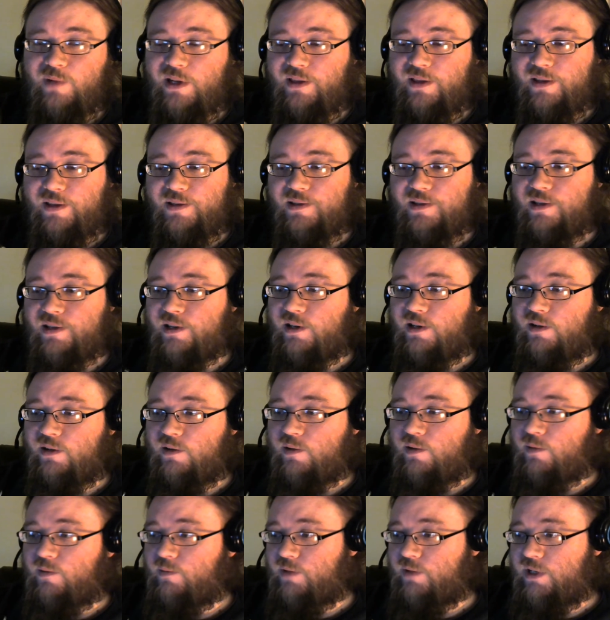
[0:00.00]
on this thing,
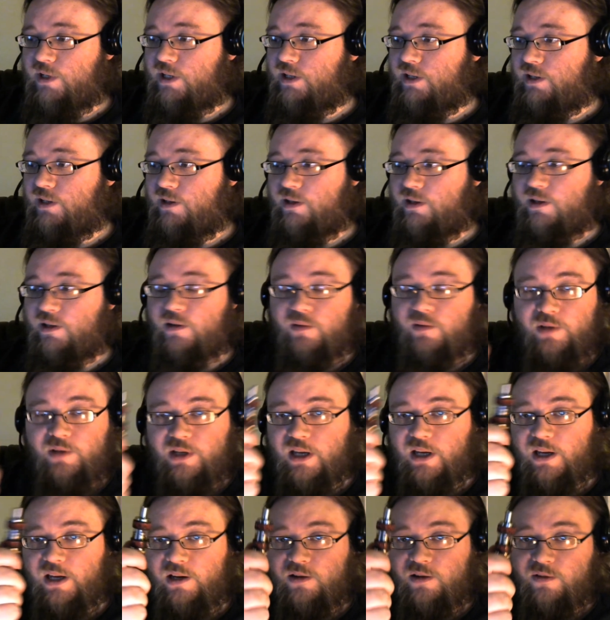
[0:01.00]
you don't need,
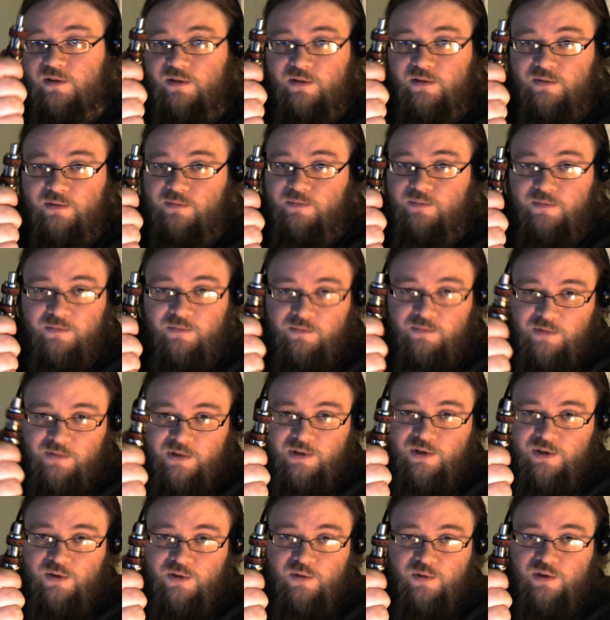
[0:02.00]
the Kanger
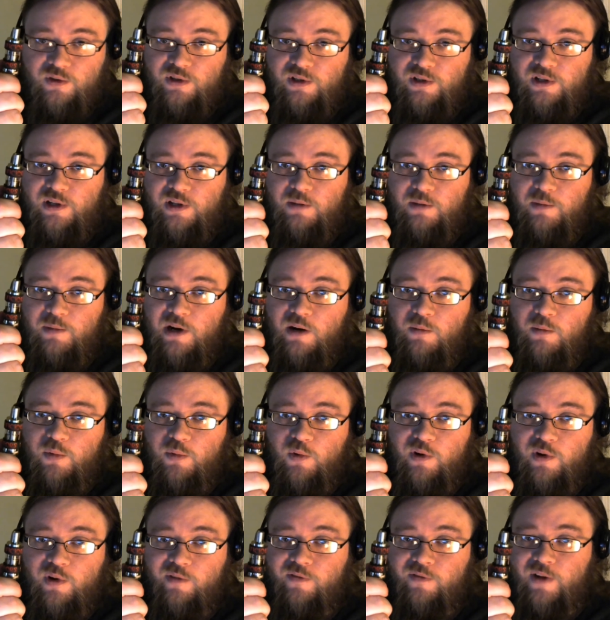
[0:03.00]
is usually at
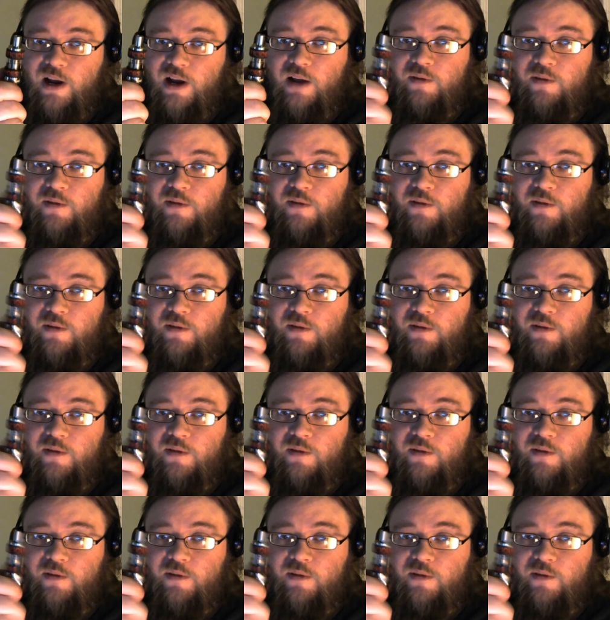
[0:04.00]
about 0.5.